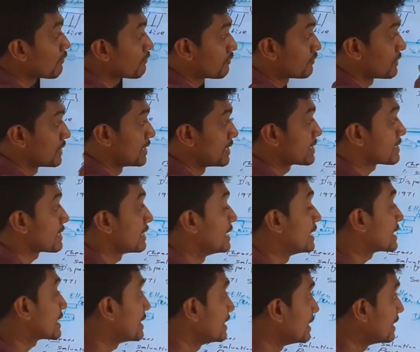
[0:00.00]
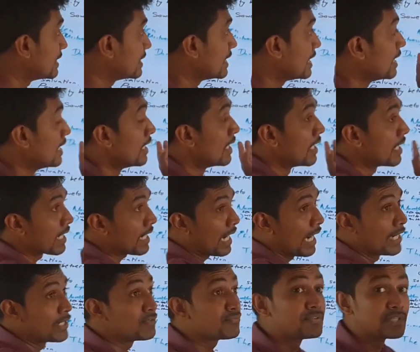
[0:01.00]
of a certain
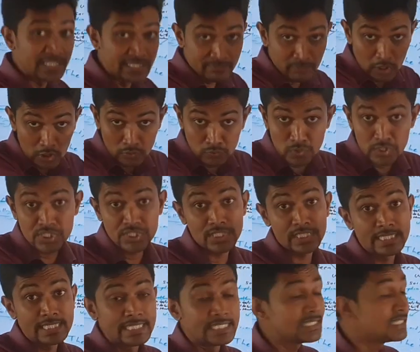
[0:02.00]
kind of a revolution